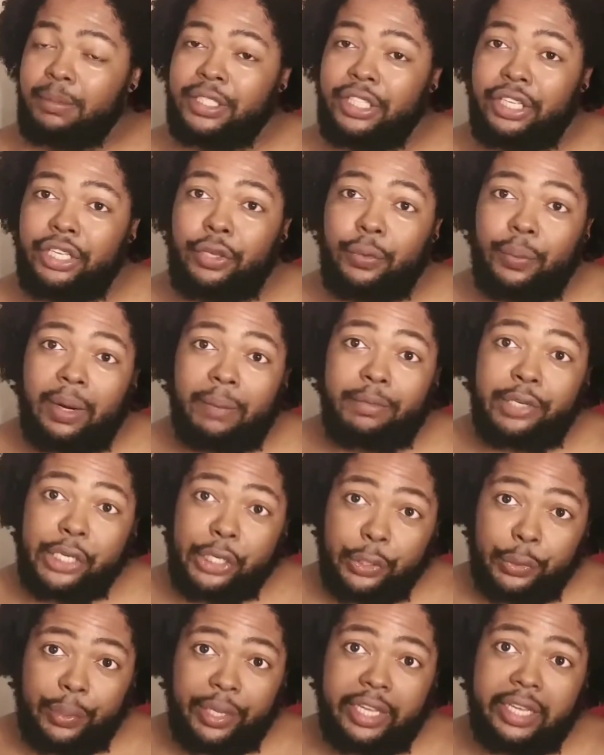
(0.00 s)
I'm telling you what I'm
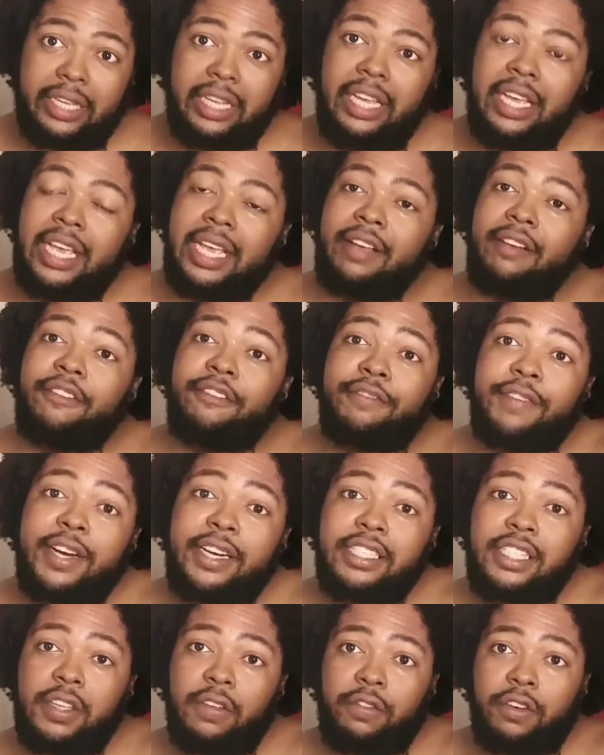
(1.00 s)
doing
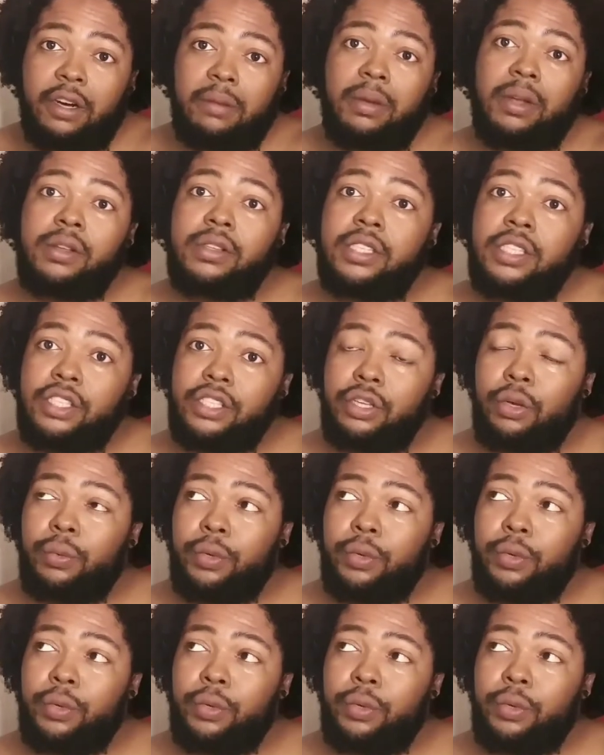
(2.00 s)
first and foremost.